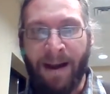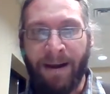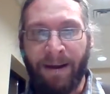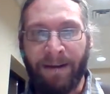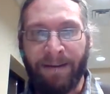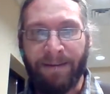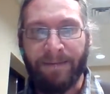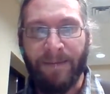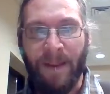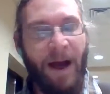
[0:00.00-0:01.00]
And
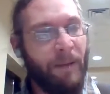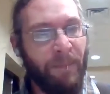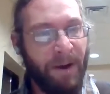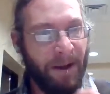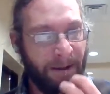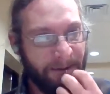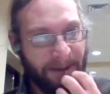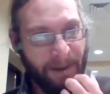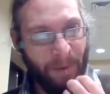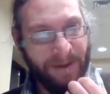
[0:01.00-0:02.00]
I'm going to
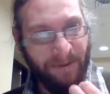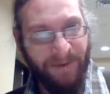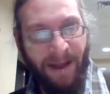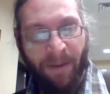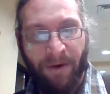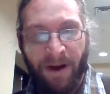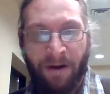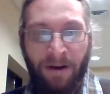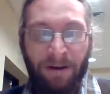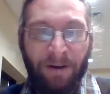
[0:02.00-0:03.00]
get myself together
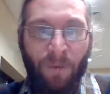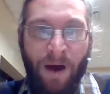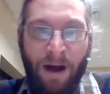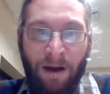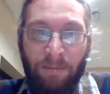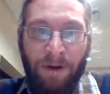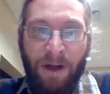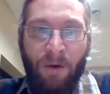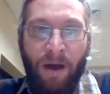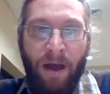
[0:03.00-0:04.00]
here in a little while. I'm
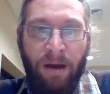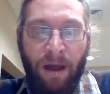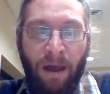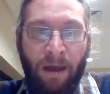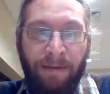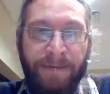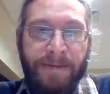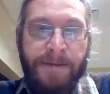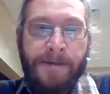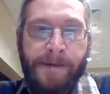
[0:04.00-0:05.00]
going to go ahead
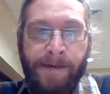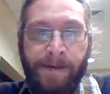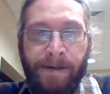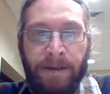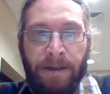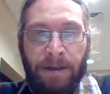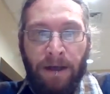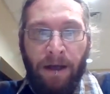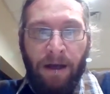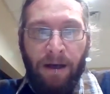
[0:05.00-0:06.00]
and
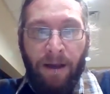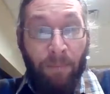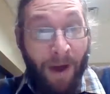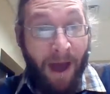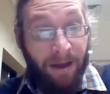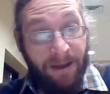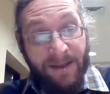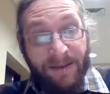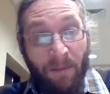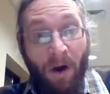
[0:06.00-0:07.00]
get back,
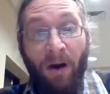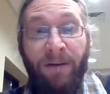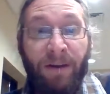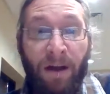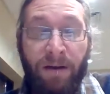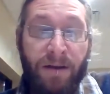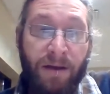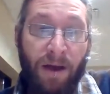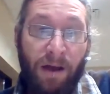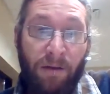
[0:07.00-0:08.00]
get some art done,
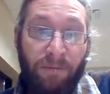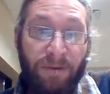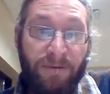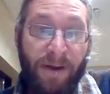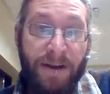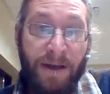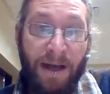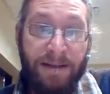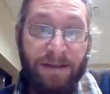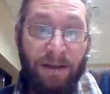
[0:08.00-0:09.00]
and invite you
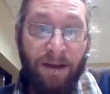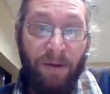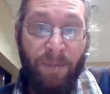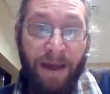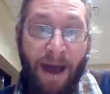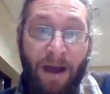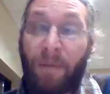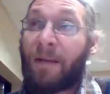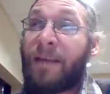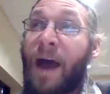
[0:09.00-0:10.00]
guys to hear me yak
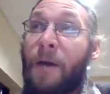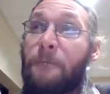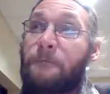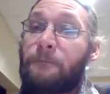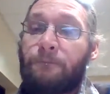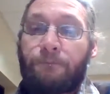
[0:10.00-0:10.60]
about that.